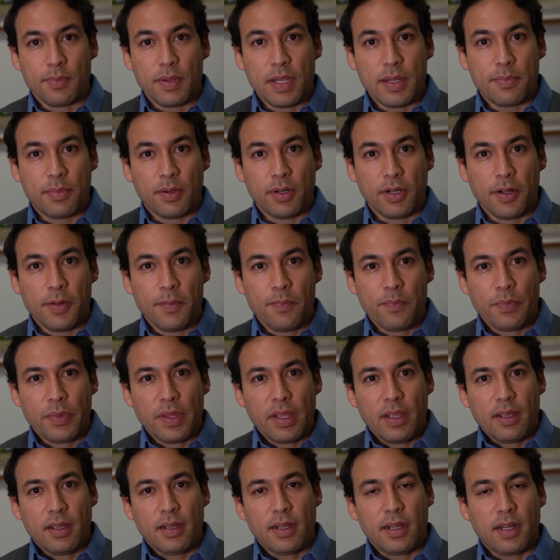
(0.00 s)
people
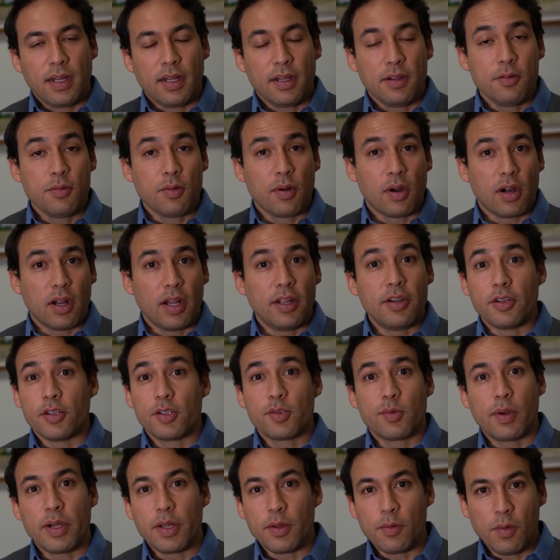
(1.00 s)
who are under
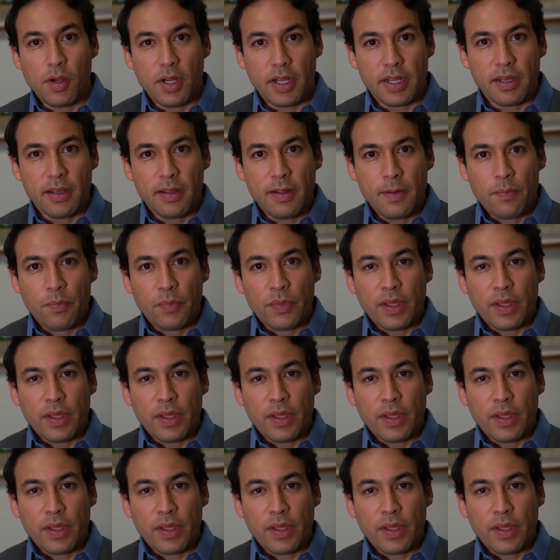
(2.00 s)
21